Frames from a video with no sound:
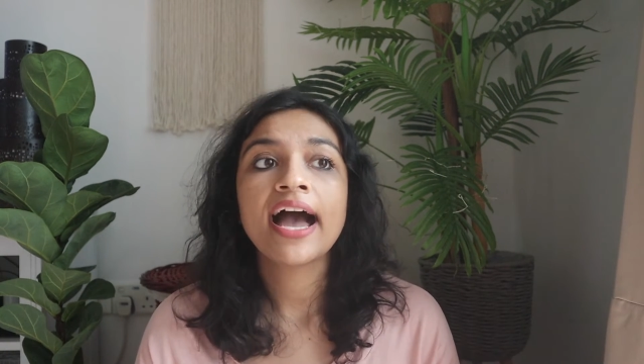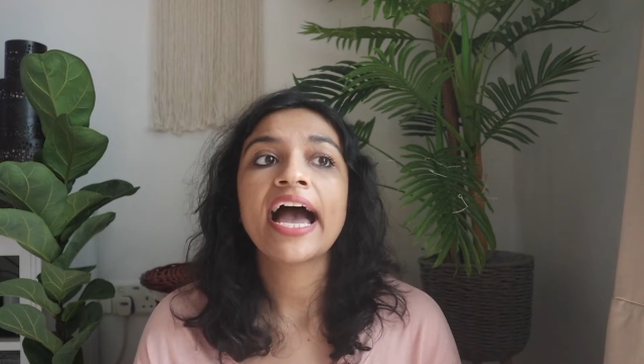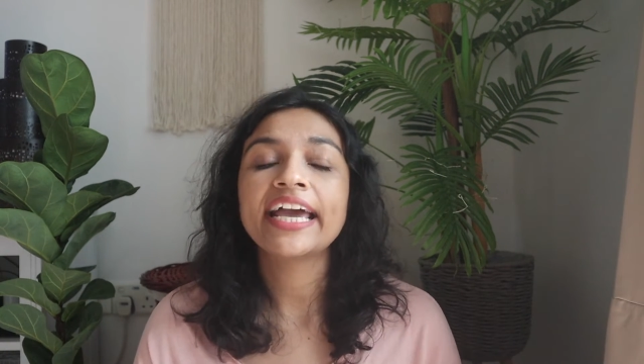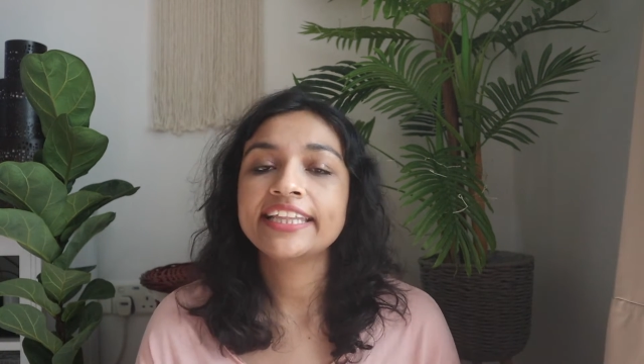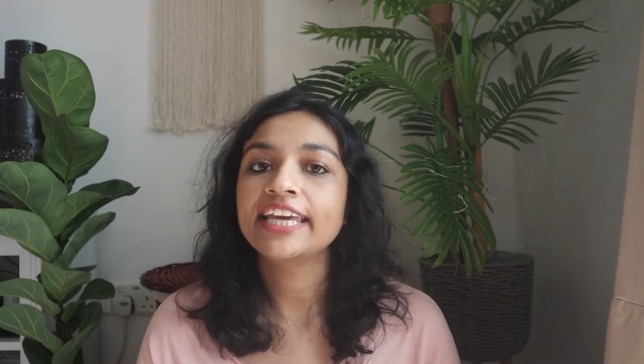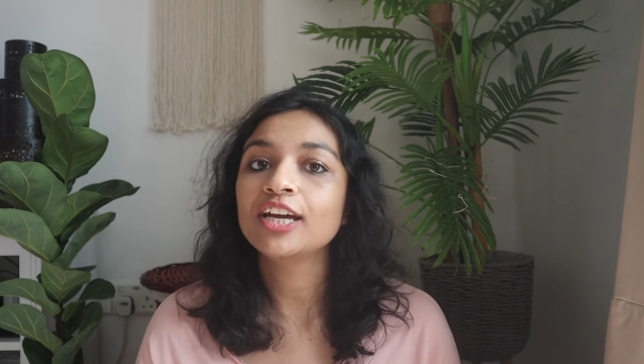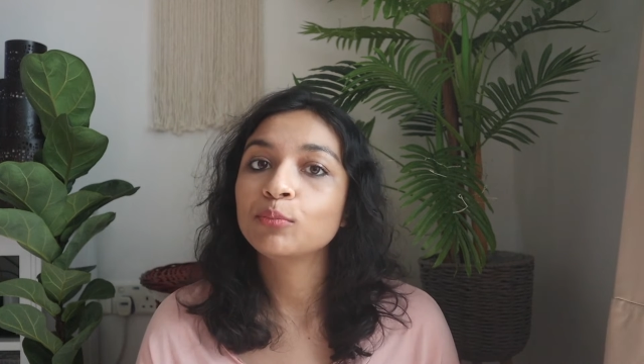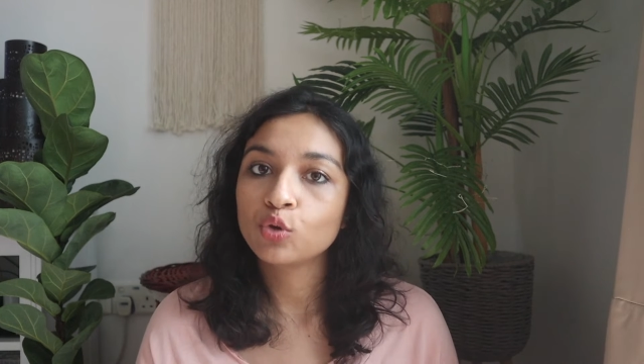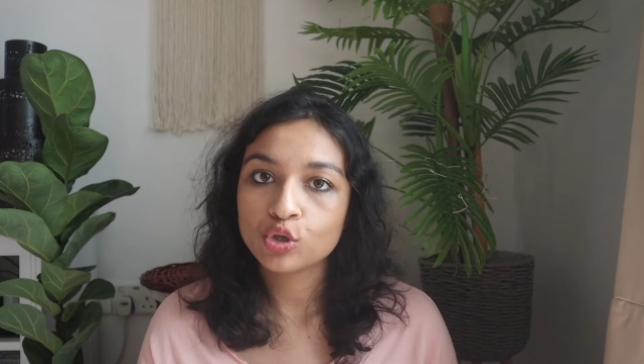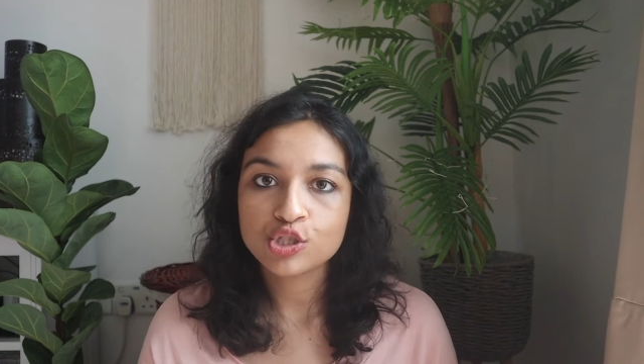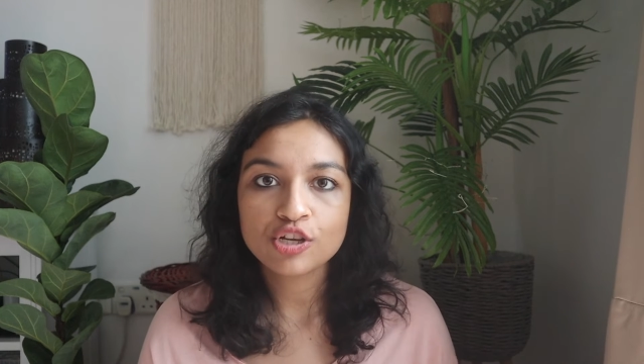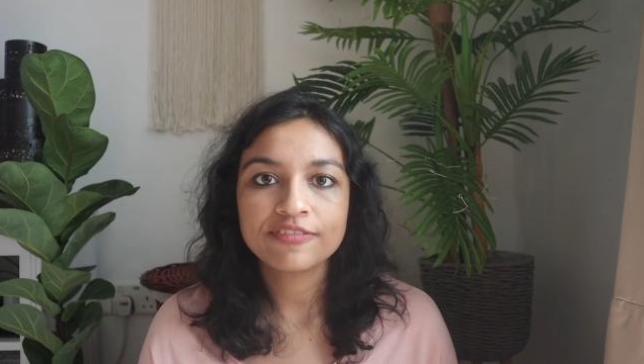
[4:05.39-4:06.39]
I think
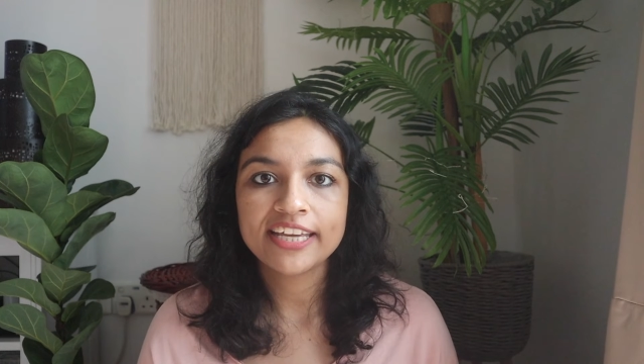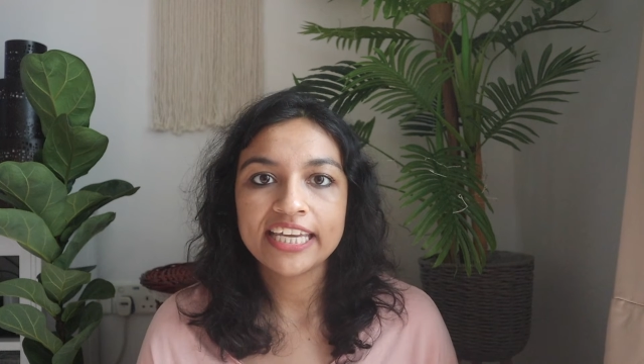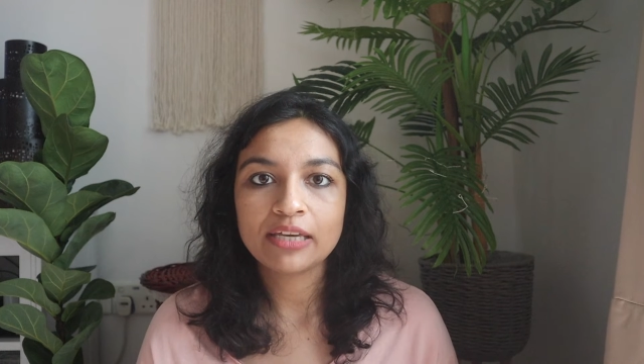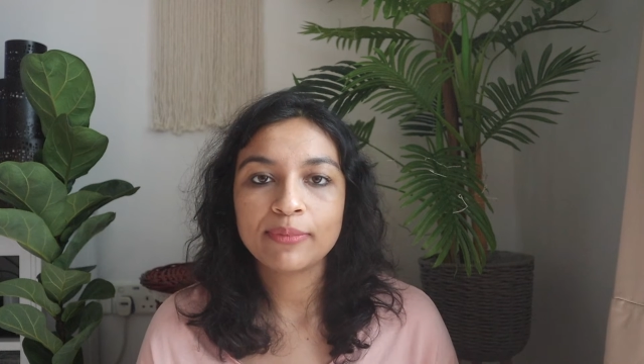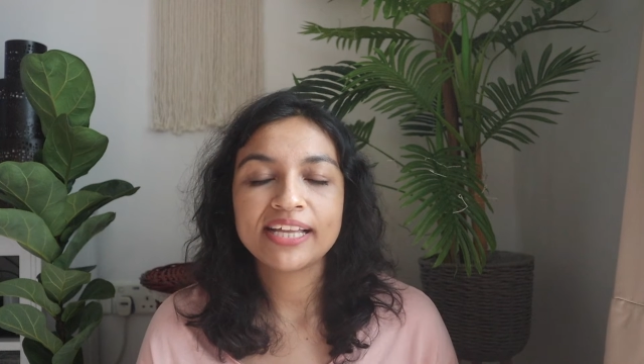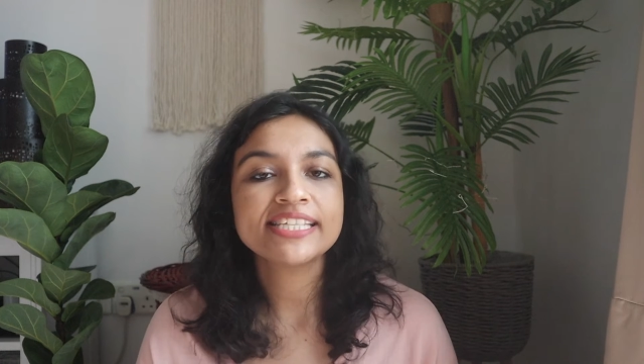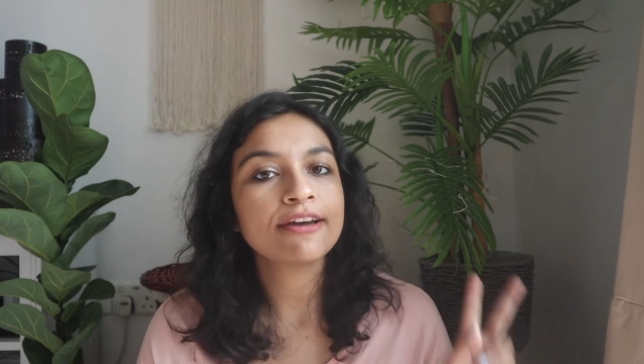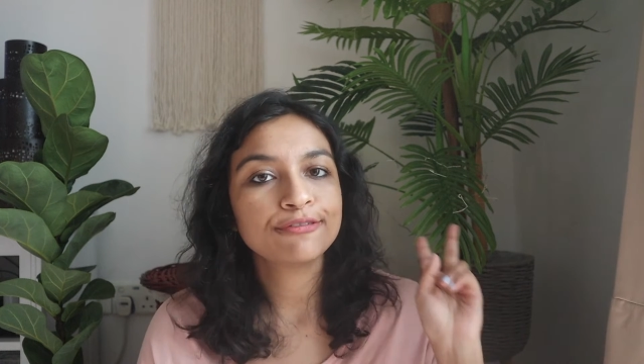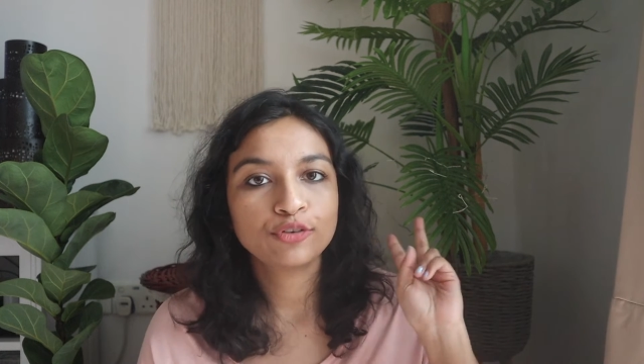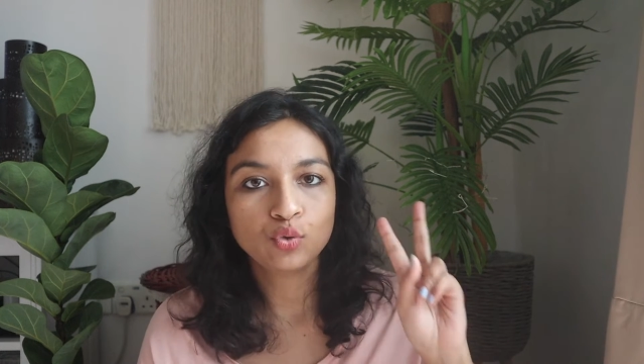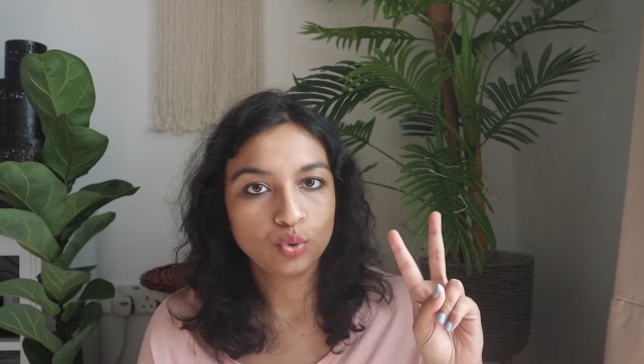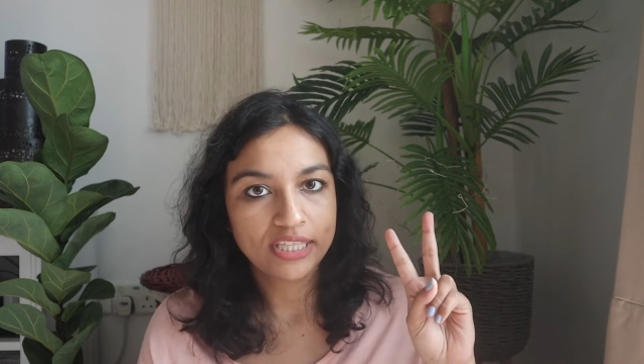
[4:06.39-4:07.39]
most of the emails
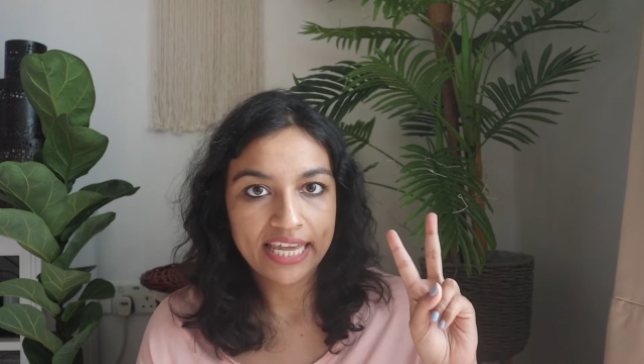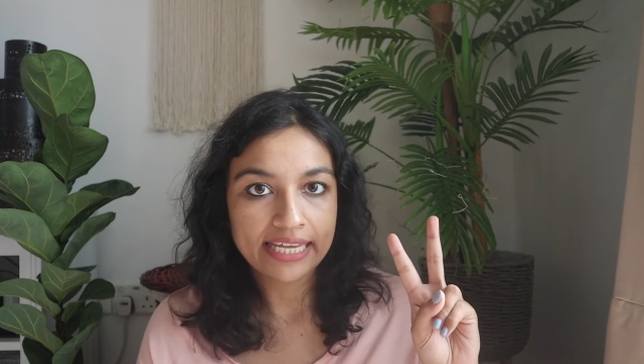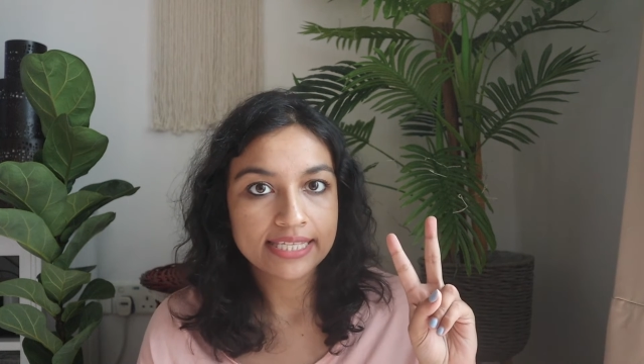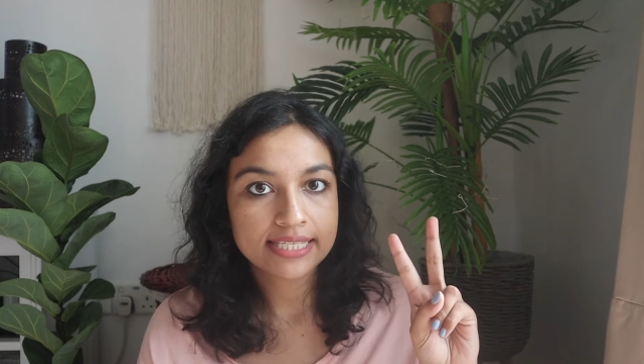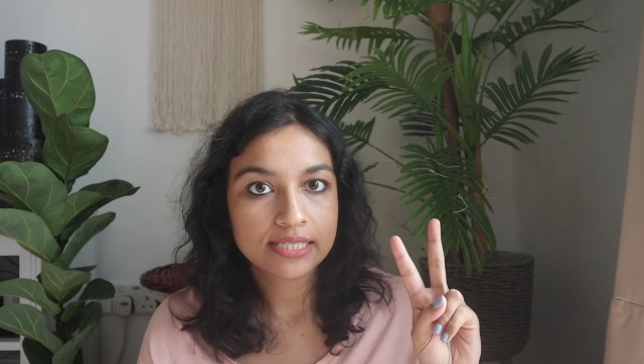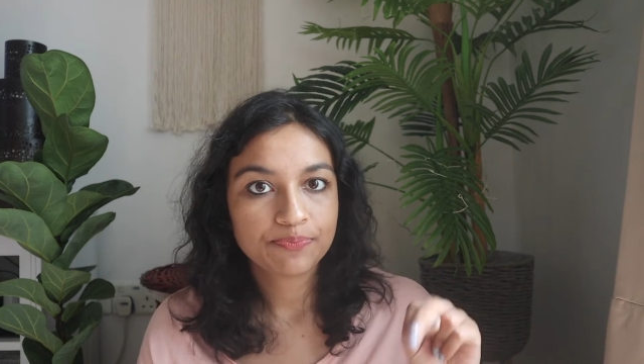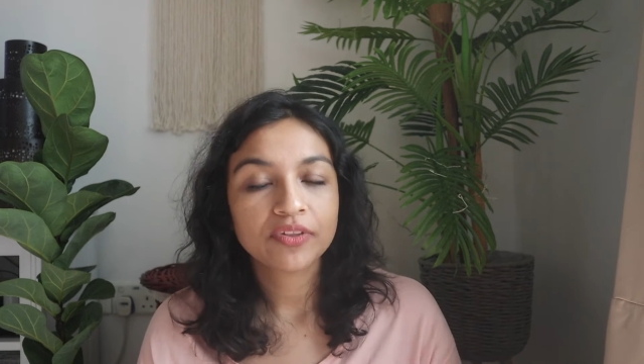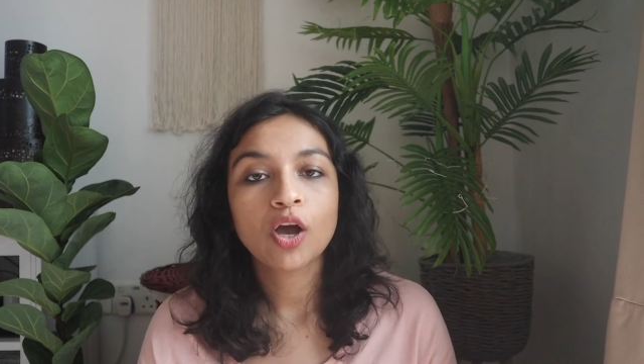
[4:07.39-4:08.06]
have two things.